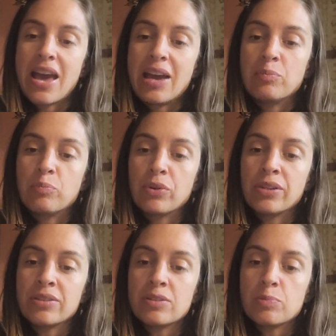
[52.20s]
and
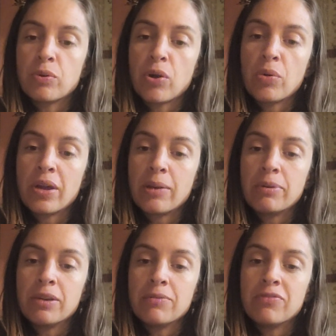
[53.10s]
Britain's
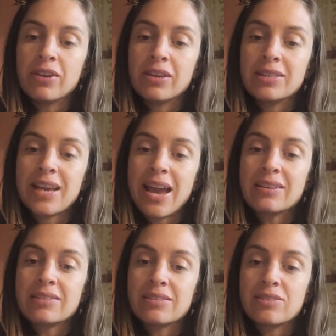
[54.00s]
prohibitive
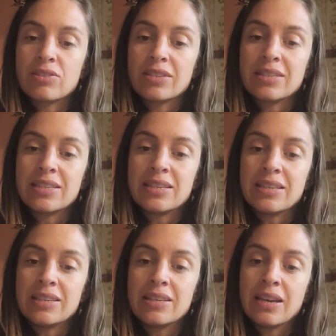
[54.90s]
taxes on
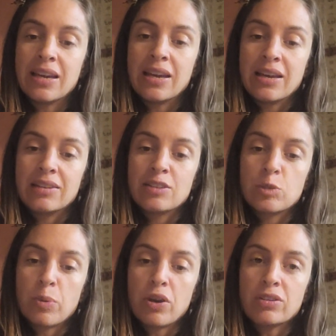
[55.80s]
tea
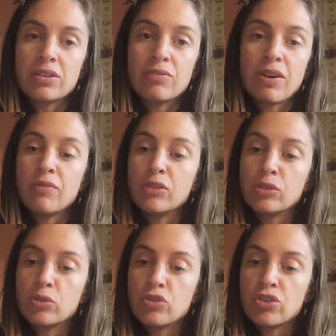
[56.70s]
sparked a
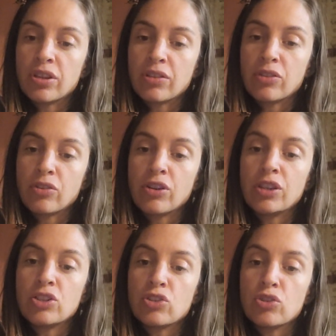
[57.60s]
revolution.
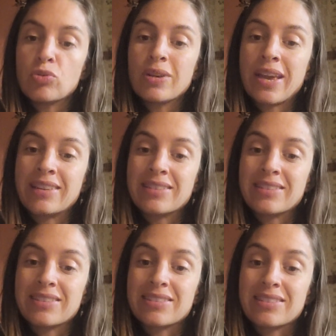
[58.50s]
32
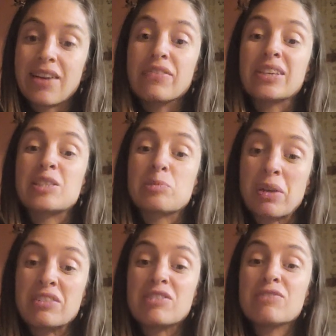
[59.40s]
cases of
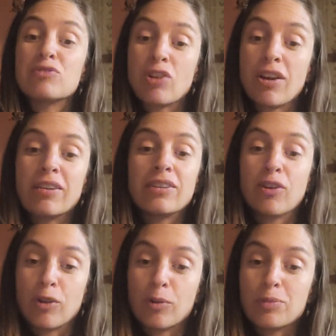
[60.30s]
expensive dried
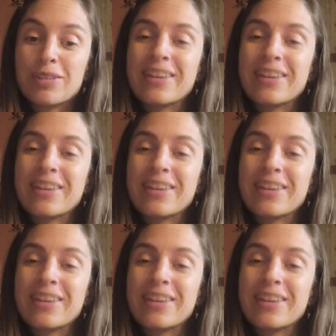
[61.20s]
herbs.